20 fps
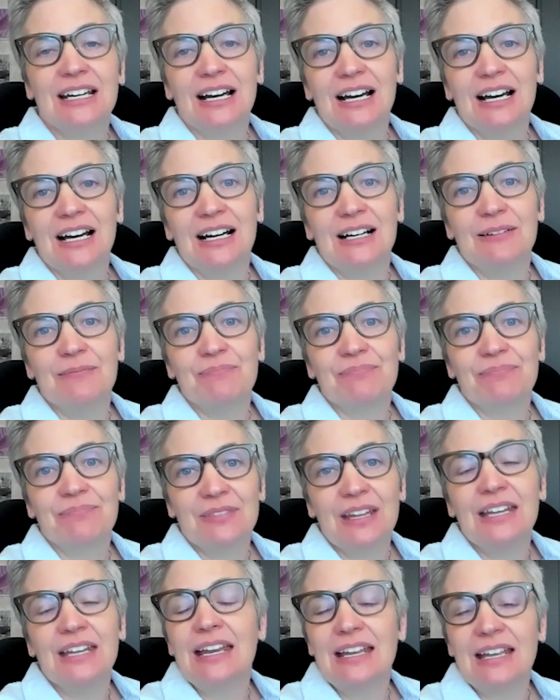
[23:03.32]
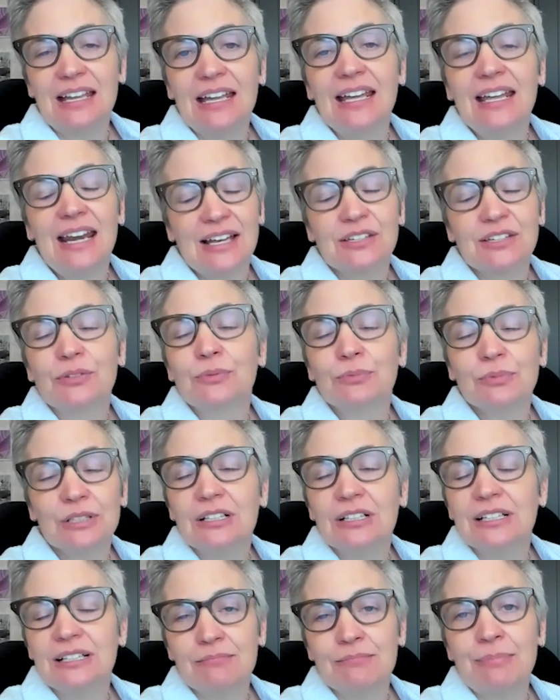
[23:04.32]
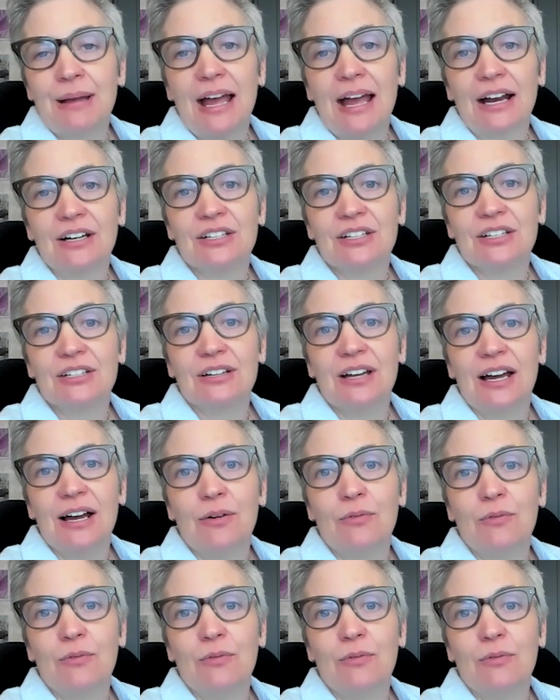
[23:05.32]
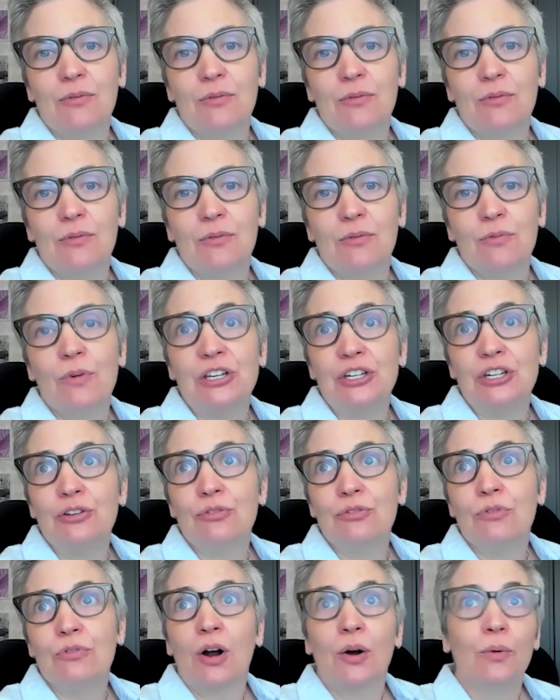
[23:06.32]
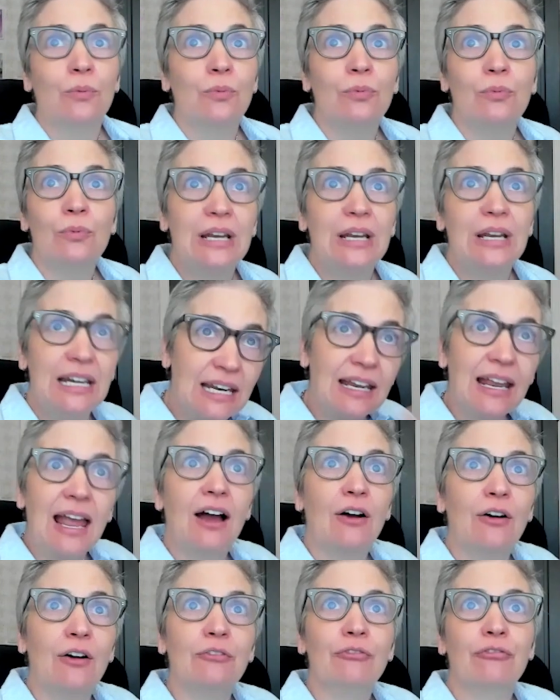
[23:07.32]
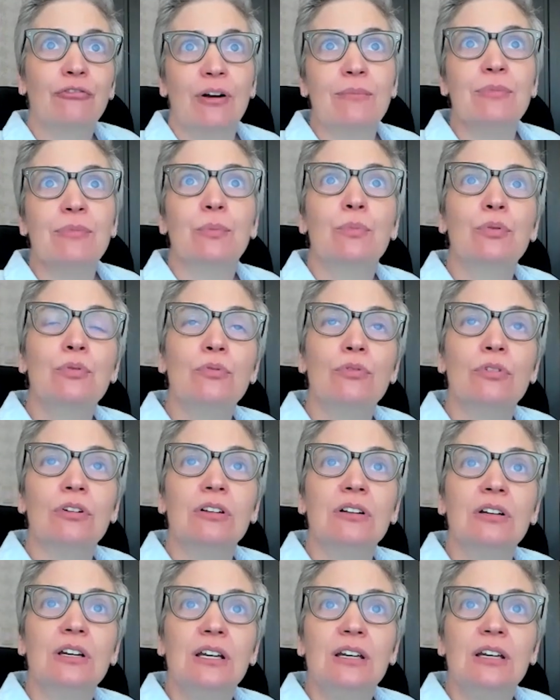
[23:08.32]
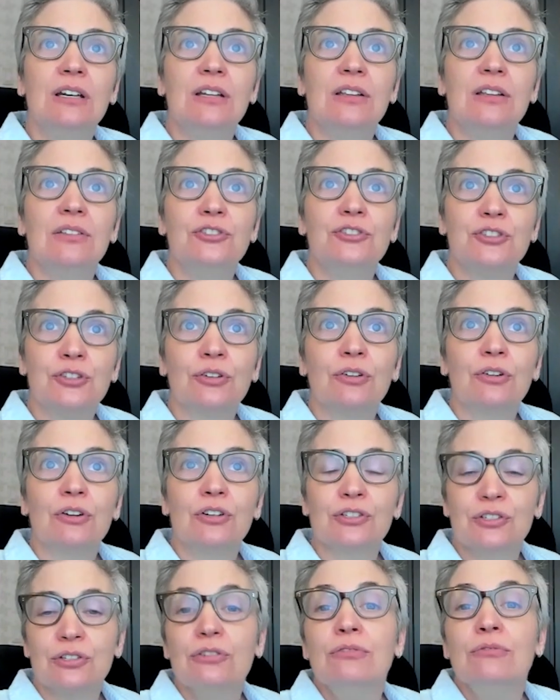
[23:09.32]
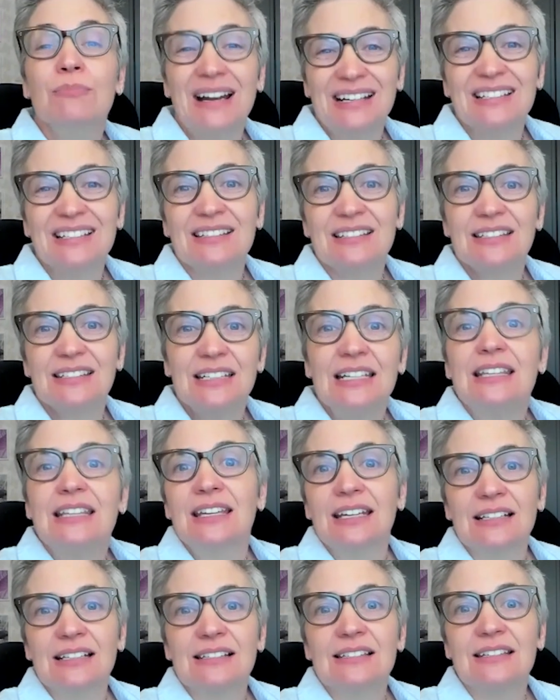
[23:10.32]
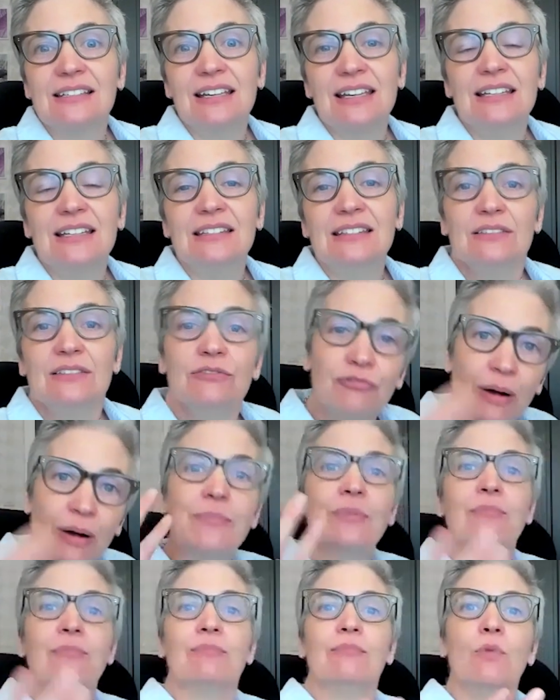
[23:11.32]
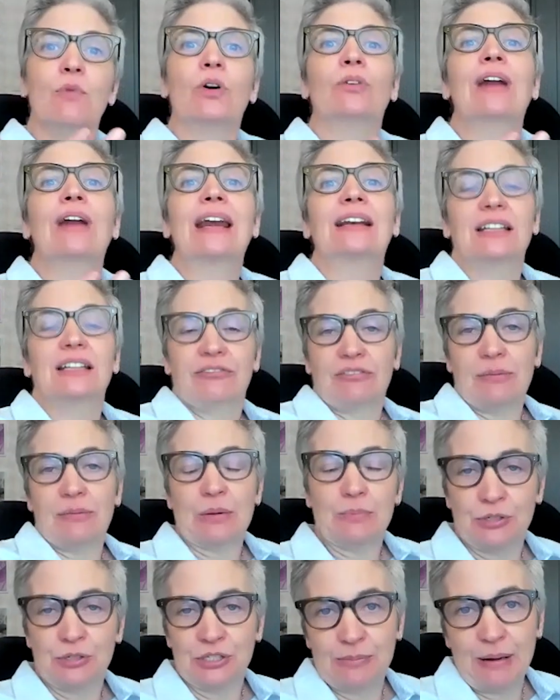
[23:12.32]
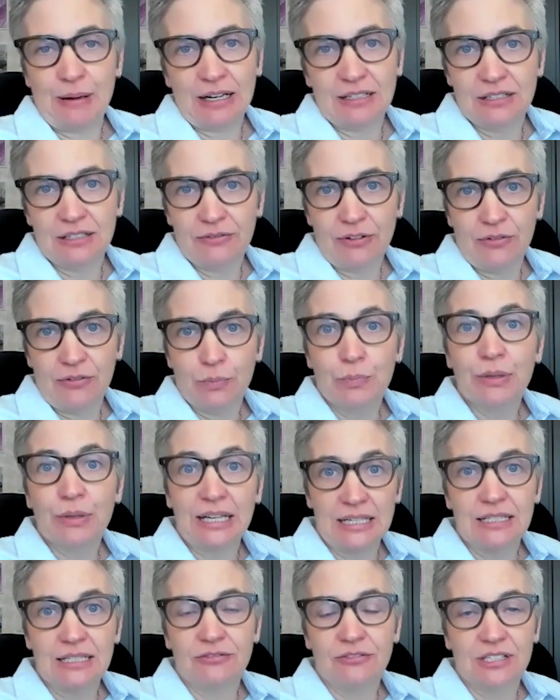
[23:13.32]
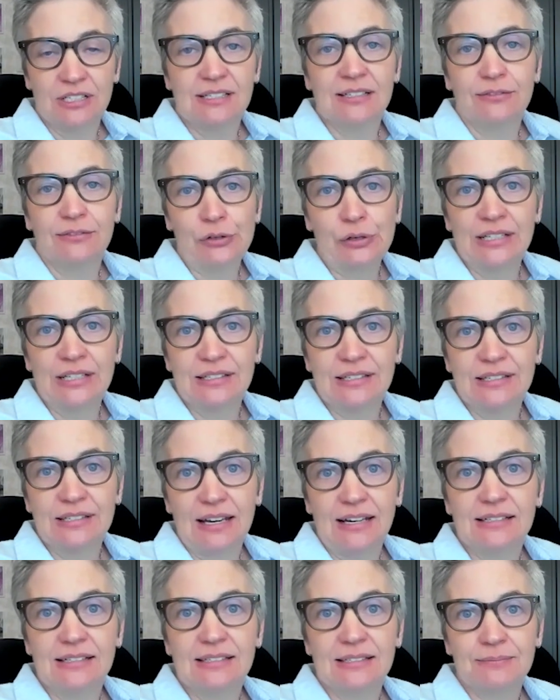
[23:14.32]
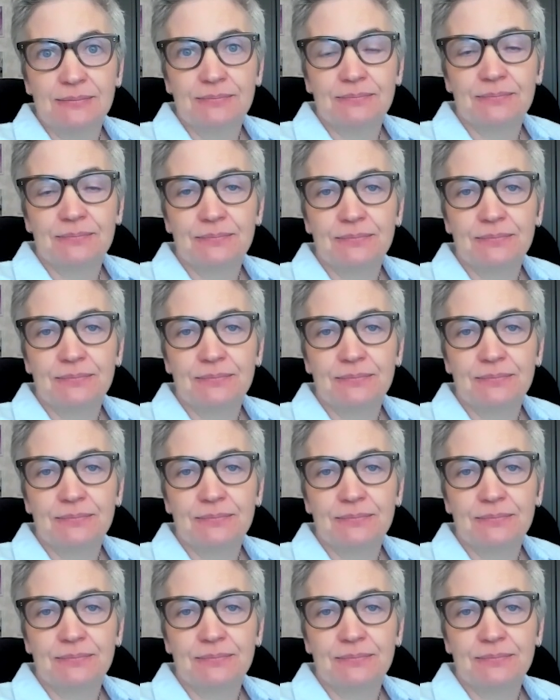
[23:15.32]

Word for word: um, it, it, has a real impact uh, when you are weeding out from the pool jurors who might see things in from more readily from the perspective of a plaintiff in a civil rights case.